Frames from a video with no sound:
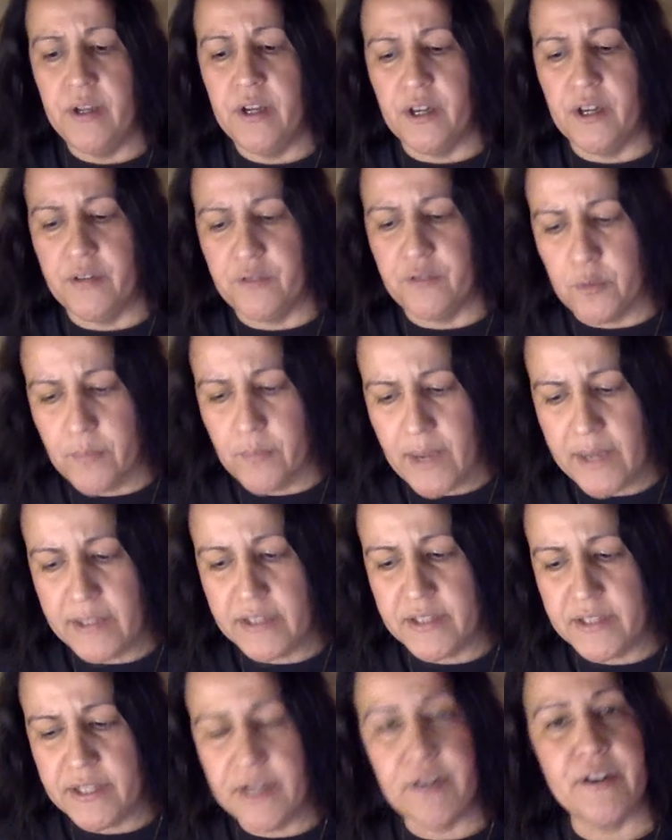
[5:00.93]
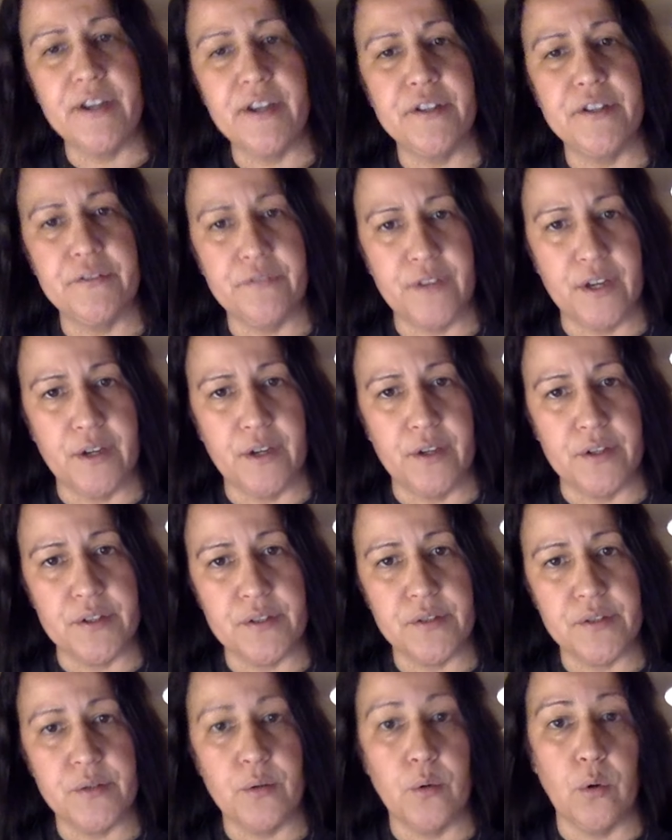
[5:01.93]
of Humanitarian
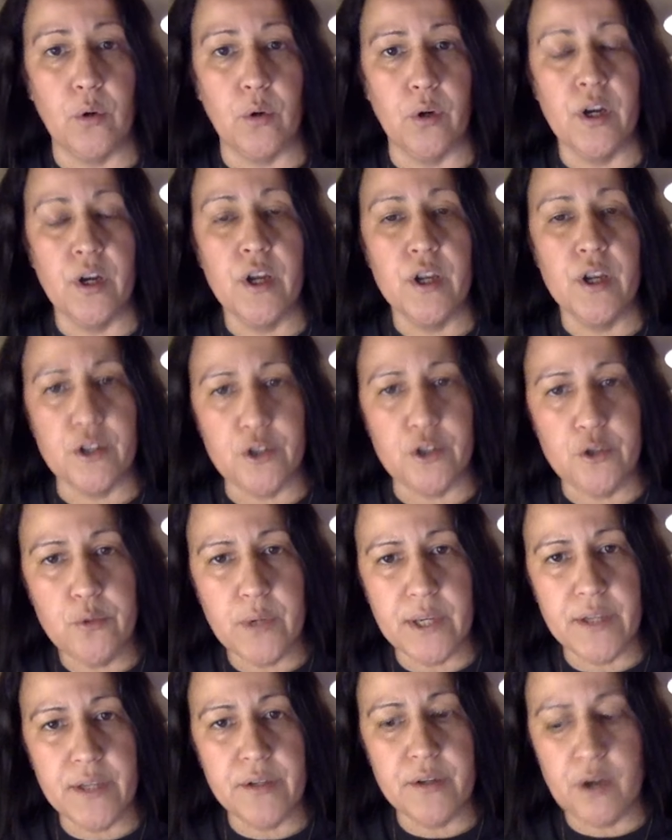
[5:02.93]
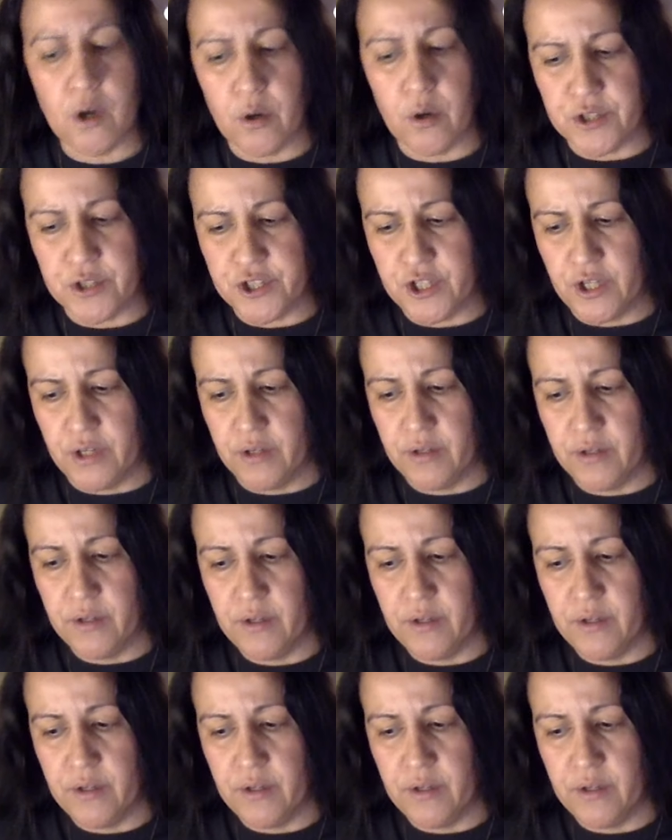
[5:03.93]
Affairs, or UNOCHA,